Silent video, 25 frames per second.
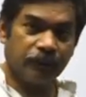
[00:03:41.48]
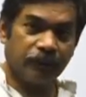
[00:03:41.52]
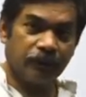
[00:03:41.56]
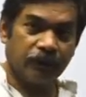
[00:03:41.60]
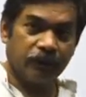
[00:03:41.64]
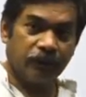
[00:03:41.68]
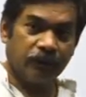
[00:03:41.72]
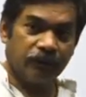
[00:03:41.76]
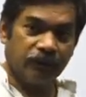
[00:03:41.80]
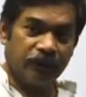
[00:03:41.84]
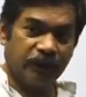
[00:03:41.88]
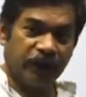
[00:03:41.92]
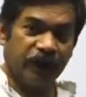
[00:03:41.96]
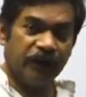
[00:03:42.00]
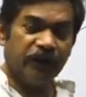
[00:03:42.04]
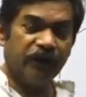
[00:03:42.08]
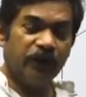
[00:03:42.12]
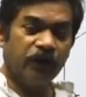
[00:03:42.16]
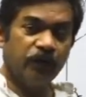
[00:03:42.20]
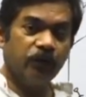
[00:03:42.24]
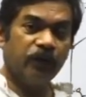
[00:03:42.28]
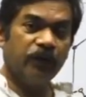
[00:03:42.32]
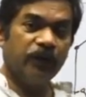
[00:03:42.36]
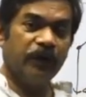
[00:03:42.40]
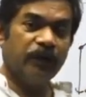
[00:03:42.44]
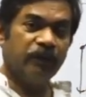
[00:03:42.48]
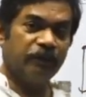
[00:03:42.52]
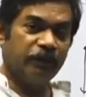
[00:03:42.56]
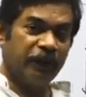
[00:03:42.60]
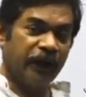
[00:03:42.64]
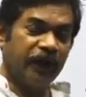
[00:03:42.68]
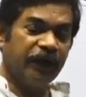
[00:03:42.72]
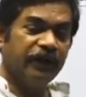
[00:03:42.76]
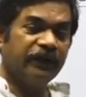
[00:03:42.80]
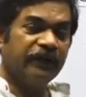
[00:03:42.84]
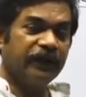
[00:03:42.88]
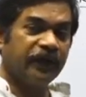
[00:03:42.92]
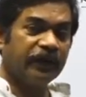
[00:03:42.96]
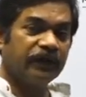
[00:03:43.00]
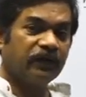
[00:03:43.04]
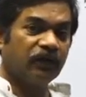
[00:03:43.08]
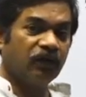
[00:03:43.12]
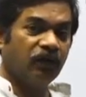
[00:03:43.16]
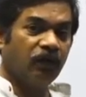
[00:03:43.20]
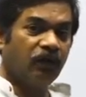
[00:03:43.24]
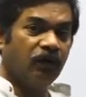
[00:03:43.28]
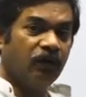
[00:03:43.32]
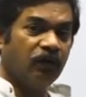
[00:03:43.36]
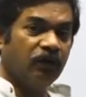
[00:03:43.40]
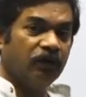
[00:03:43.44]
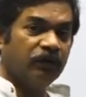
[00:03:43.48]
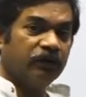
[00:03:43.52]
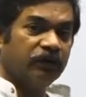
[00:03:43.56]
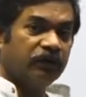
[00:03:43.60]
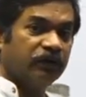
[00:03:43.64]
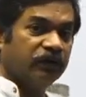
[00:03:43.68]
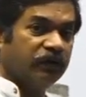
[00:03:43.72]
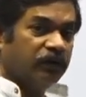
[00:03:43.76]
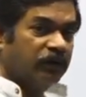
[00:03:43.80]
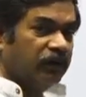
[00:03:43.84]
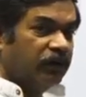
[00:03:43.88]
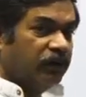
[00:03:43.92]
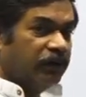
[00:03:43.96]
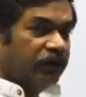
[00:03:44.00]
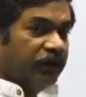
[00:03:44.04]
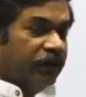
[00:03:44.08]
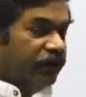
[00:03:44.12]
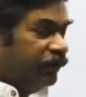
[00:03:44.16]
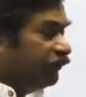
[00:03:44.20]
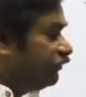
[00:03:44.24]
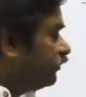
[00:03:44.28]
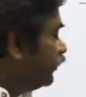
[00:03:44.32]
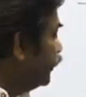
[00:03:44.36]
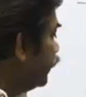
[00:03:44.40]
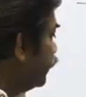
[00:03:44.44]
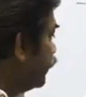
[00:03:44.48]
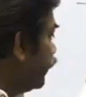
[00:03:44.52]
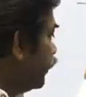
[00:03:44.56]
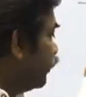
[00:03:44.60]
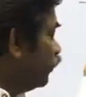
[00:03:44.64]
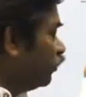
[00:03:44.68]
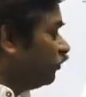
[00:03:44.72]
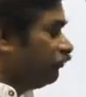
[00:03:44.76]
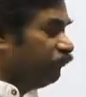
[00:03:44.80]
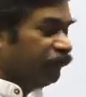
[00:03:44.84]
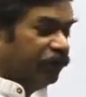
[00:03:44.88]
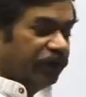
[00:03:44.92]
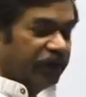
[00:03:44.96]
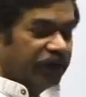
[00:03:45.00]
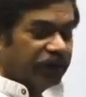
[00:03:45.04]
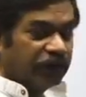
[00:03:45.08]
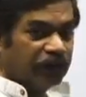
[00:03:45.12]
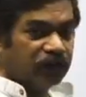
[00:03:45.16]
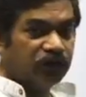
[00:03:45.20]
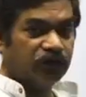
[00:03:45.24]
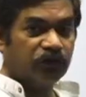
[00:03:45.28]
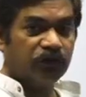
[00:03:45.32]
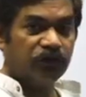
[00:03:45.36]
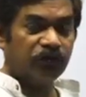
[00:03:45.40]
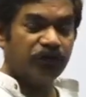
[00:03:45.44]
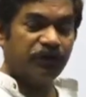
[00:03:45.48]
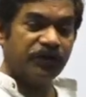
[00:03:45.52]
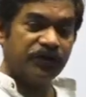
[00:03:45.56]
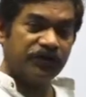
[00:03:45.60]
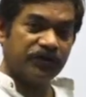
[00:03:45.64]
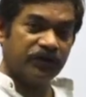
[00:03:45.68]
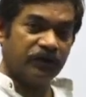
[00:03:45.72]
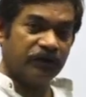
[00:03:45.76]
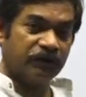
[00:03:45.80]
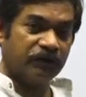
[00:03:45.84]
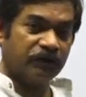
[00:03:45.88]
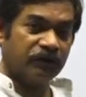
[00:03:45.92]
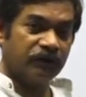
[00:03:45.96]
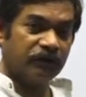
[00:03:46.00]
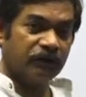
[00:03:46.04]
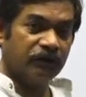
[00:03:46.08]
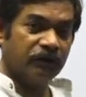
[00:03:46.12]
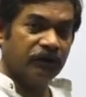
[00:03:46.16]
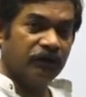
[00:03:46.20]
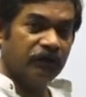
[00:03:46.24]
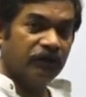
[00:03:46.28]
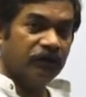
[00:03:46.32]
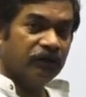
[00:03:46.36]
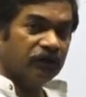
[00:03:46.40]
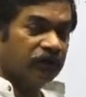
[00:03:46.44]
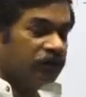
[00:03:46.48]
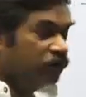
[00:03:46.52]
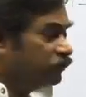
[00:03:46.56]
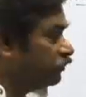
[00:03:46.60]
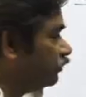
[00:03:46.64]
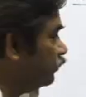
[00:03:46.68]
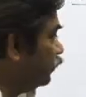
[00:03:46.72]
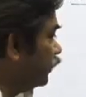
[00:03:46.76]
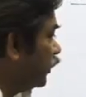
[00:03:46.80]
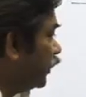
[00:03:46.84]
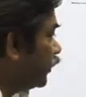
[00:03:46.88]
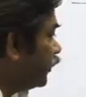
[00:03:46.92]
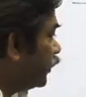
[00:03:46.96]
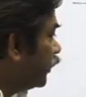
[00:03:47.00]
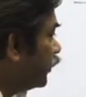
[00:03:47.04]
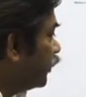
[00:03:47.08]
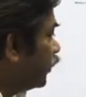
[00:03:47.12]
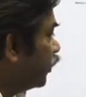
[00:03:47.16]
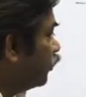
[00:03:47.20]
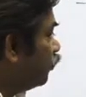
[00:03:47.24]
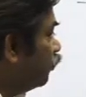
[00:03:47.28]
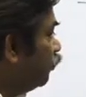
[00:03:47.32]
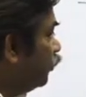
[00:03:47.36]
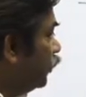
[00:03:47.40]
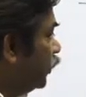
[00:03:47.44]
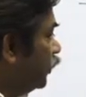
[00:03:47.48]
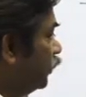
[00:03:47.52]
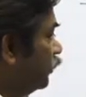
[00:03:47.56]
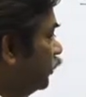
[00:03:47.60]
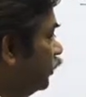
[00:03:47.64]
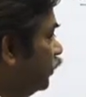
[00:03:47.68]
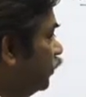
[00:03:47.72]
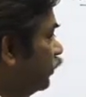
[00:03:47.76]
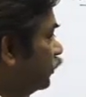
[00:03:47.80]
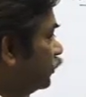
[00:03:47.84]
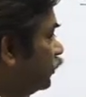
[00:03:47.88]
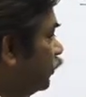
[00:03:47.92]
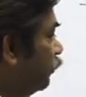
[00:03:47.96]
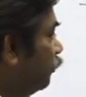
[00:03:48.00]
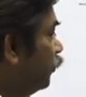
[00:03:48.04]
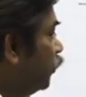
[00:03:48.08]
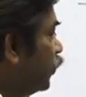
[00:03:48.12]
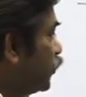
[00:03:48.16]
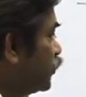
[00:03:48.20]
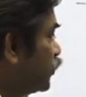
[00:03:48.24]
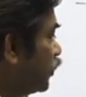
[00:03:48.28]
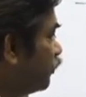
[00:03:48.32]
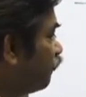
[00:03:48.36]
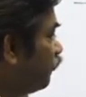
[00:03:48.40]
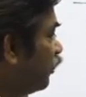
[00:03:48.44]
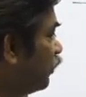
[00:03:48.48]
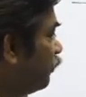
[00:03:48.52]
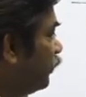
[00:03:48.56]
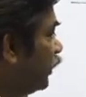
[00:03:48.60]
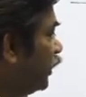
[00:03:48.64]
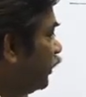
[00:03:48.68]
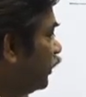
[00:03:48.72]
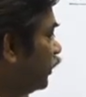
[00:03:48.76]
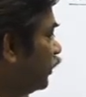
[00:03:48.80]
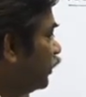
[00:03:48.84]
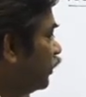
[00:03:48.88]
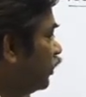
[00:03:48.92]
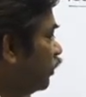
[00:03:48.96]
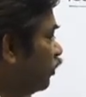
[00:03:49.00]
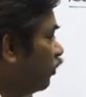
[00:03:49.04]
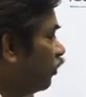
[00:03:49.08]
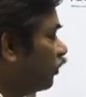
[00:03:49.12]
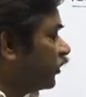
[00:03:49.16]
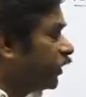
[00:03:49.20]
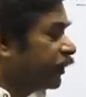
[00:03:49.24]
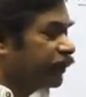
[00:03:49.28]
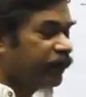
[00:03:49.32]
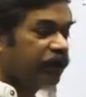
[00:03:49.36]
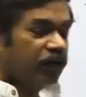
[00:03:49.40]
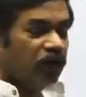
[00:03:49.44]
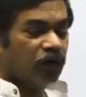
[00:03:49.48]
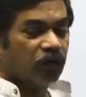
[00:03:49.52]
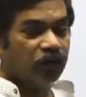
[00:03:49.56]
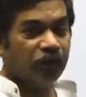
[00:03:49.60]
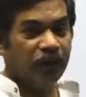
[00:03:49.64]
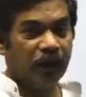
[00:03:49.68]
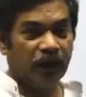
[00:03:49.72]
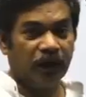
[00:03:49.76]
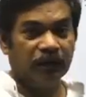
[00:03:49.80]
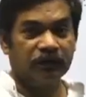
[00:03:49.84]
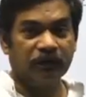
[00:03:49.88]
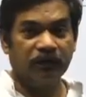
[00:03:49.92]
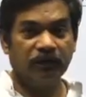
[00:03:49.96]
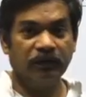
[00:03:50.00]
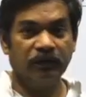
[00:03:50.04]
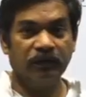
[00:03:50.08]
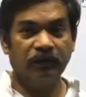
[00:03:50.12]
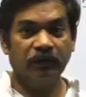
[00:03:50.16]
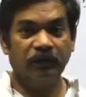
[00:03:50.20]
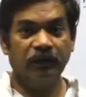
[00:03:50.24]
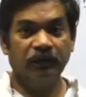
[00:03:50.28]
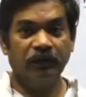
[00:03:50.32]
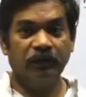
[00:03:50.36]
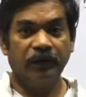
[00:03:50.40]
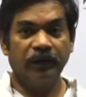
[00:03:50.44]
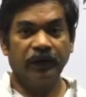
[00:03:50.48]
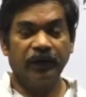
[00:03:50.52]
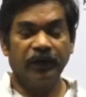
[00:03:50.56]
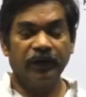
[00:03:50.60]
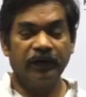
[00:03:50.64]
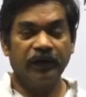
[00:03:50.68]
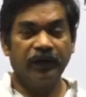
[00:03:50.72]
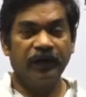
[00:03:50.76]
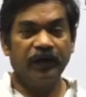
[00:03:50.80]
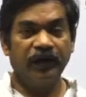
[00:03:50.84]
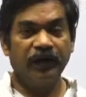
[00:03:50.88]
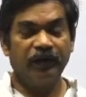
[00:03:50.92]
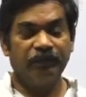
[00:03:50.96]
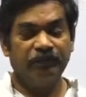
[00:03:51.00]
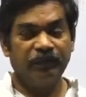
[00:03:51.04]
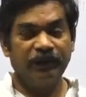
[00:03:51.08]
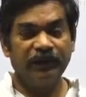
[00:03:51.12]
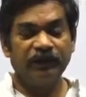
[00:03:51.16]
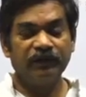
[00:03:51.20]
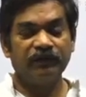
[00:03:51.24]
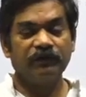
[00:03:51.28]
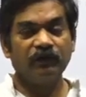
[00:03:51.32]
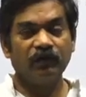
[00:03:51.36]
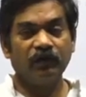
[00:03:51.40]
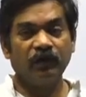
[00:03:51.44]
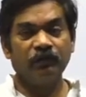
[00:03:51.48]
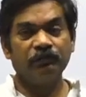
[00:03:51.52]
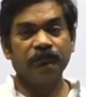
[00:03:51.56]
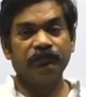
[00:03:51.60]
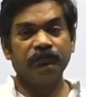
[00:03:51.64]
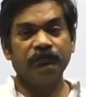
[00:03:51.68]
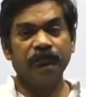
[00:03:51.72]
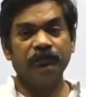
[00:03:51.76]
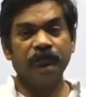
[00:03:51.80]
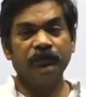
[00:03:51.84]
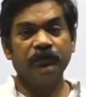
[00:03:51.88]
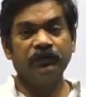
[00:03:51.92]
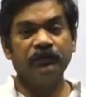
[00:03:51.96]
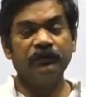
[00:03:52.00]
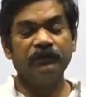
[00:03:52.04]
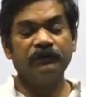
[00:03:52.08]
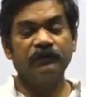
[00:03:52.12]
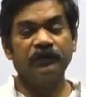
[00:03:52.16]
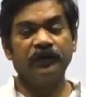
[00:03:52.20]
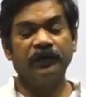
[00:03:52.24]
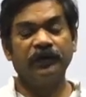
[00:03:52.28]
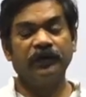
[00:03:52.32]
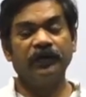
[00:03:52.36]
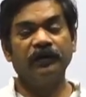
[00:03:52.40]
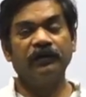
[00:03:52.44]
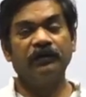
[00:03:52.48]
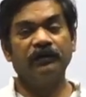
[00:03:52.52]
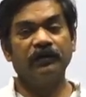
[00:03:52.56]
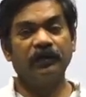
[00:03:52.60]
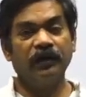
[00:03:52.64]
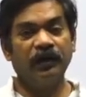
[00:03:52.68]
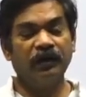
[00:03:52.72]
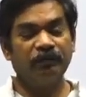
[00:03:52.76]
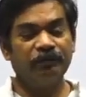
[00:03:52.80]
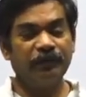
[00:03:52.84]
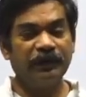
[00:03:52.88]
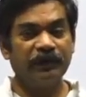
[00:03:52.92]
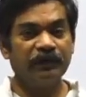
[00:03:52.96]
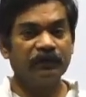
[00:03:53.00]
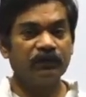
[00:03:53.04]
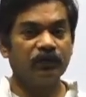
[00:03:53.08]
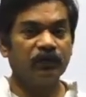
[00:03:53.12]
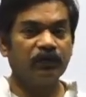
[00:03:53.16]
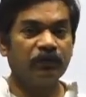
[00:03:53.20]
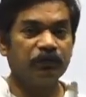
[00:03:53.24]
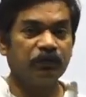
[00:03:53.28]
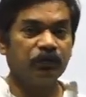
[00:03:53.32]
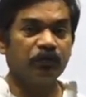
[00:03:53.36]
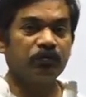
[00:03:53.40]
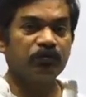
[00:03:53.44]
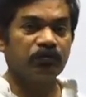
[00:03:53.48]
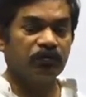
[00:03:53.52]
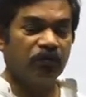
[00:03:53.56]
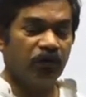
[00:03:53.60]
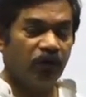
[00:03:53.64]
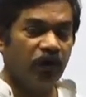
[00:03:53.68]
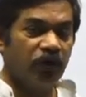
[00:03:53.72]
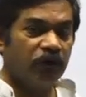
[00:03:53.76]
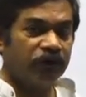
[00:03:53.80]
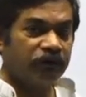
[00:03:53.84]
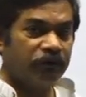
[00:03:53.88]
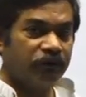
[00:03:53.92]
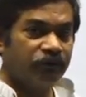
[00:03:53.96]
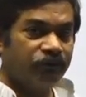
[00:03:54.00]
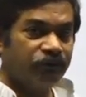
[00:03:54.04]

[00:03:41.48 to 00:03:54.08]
then to apply that law in the different kind of physical situations. So like I concluded, the motion will be along a curved path. In certain application of those laws